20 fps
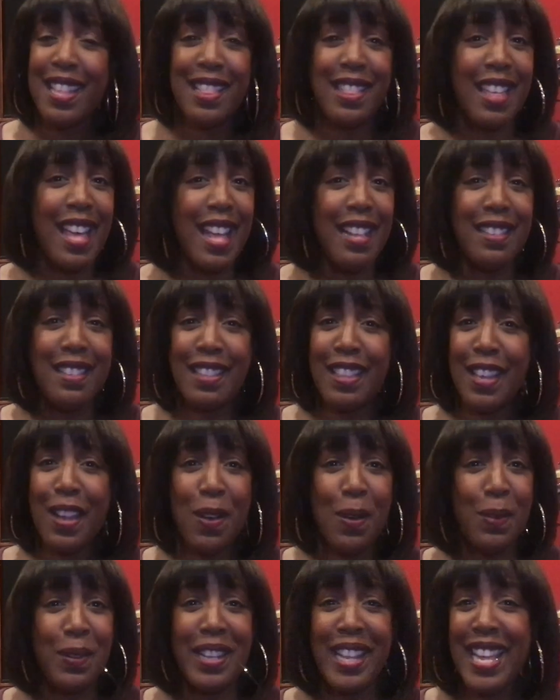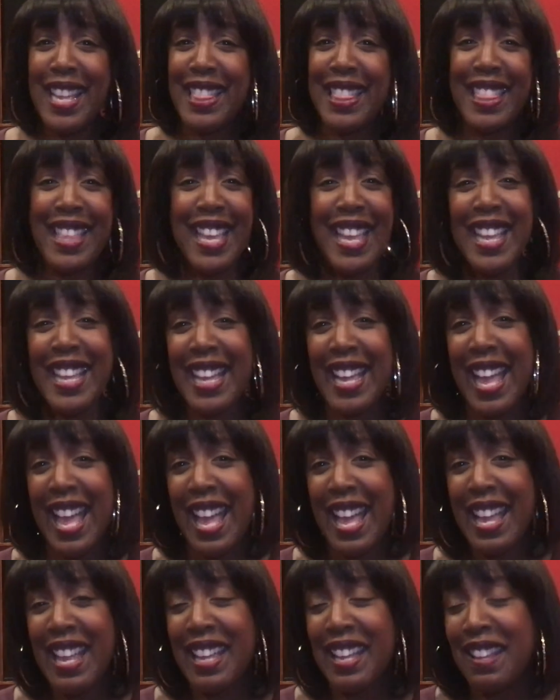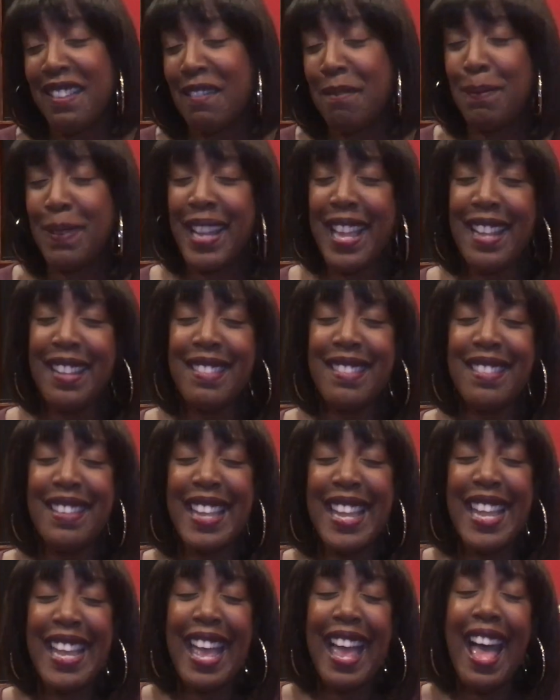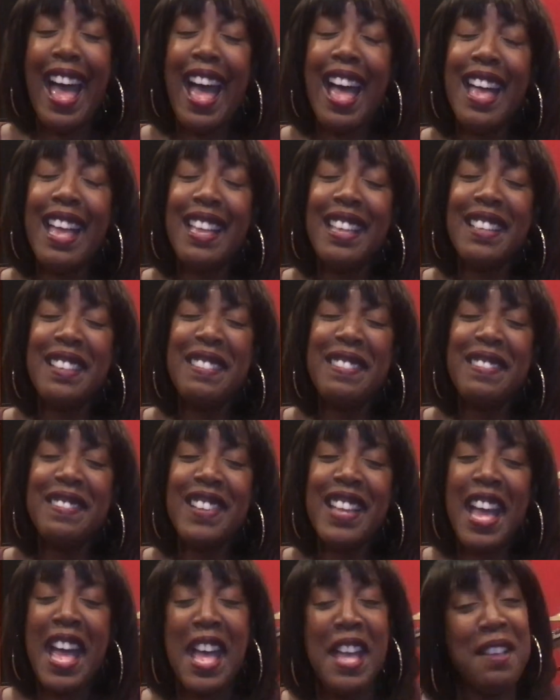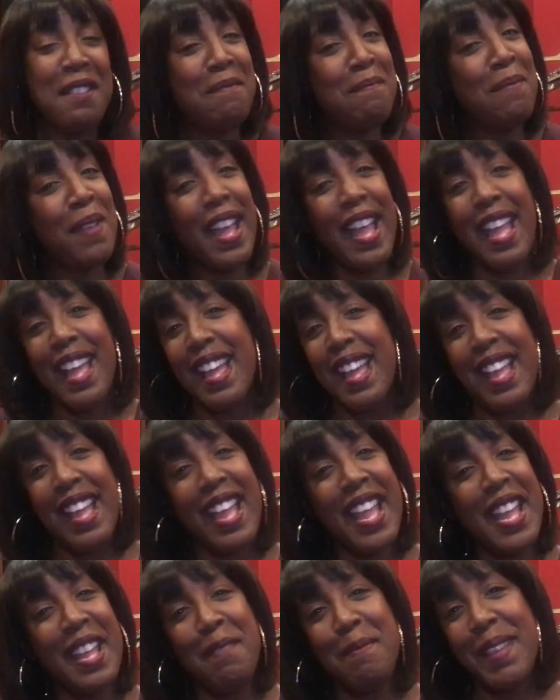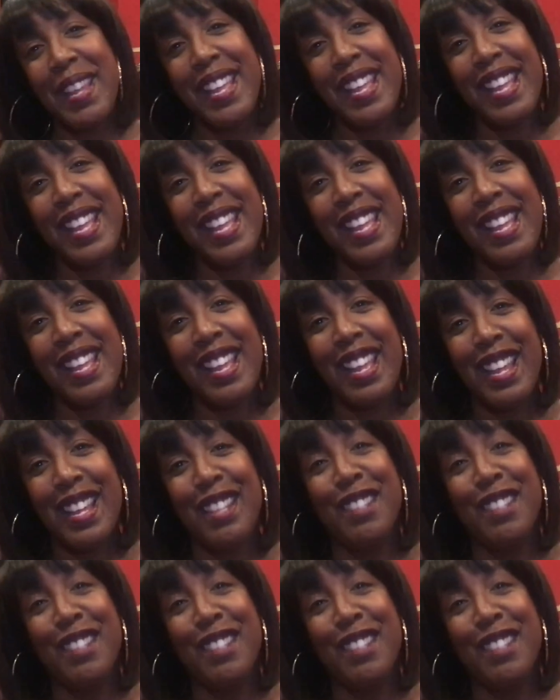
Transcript: That's the only thing I've plenty of, baby.